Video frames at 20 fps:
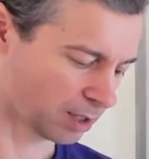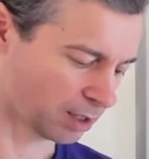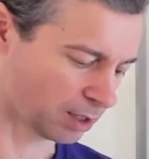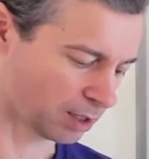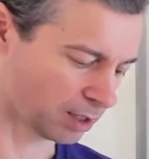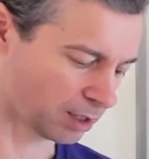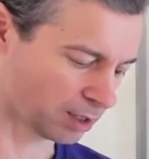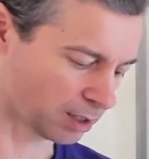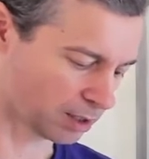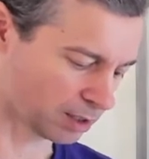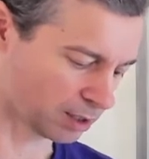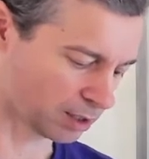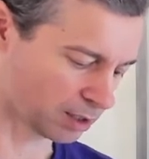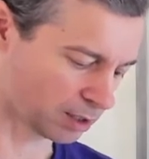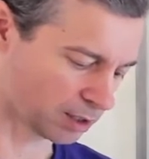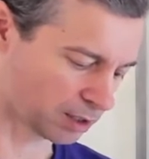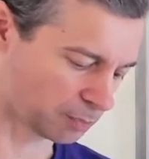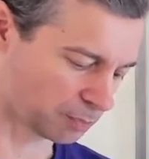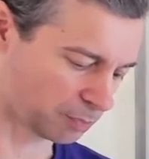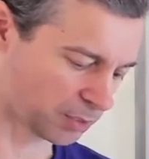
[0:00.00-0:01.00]

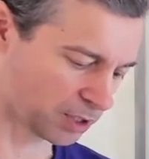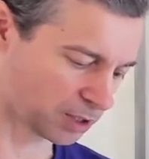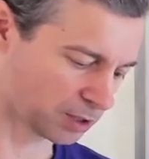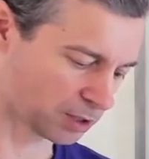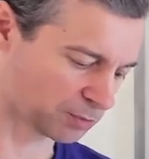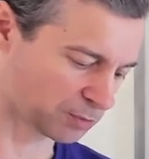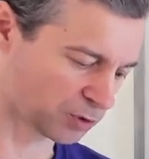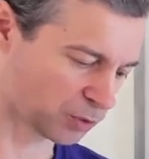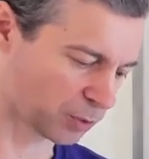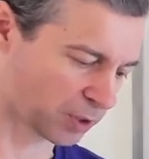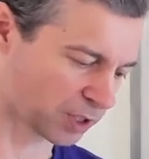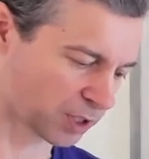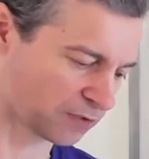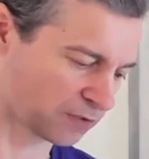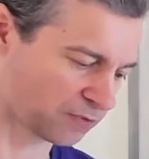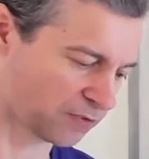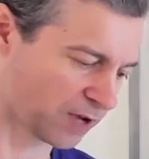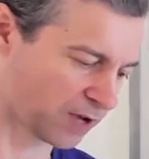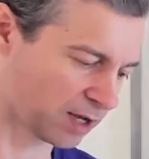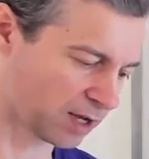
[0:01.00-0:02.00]

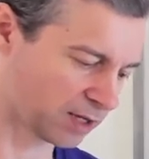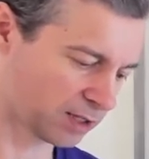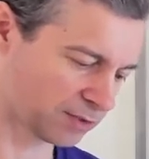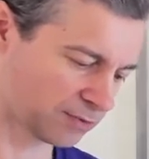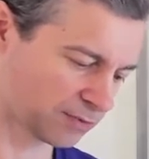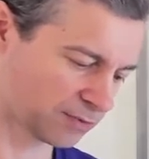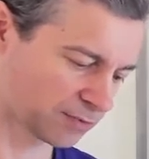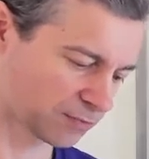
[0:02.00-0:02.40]
BM25.